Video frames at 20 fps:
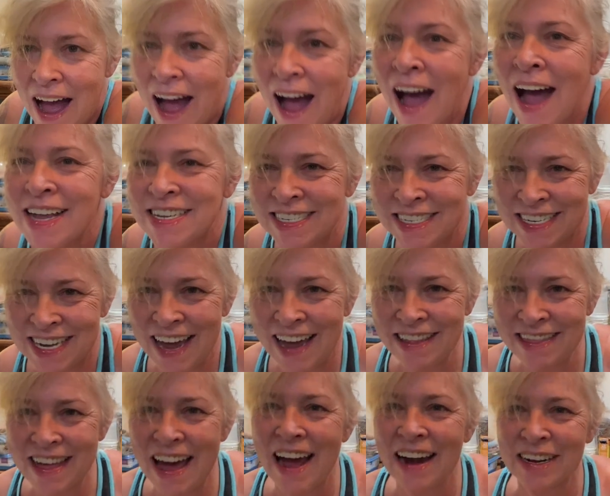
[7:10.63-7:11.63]
I'd say
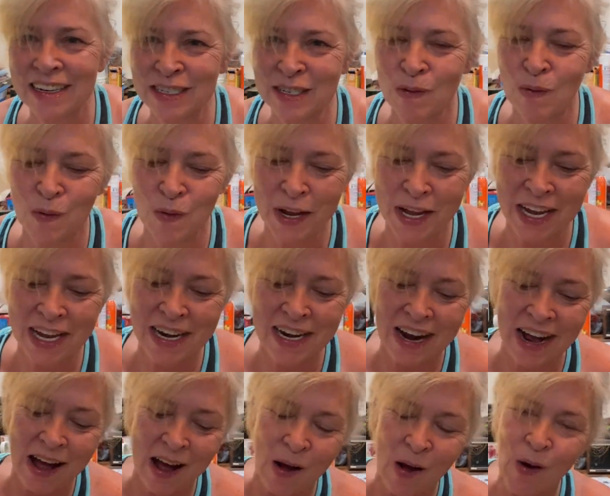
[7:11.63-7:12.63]
that is a
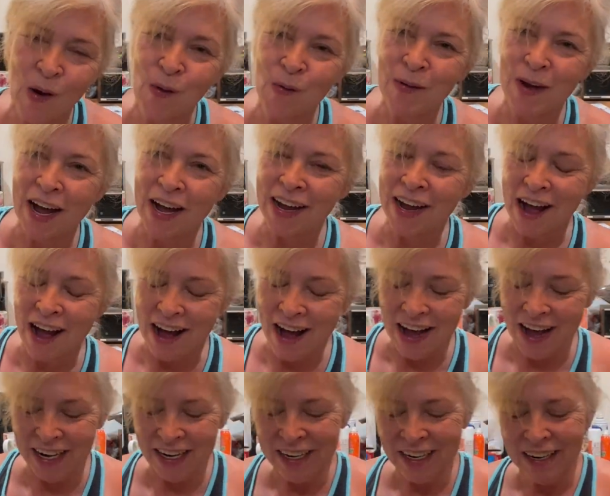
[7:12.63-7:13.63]
win. Oh my
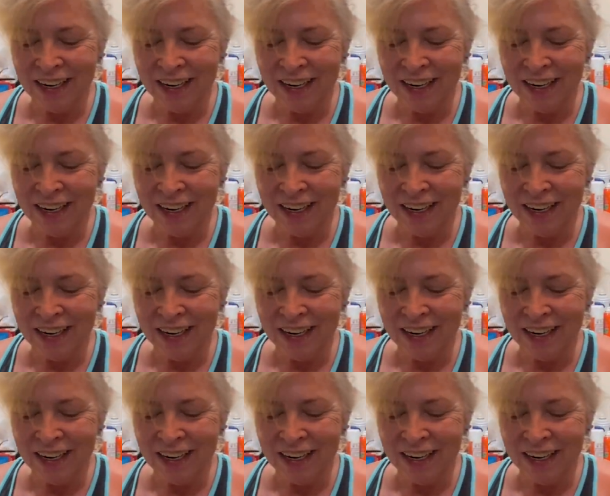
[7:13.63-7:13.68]
God.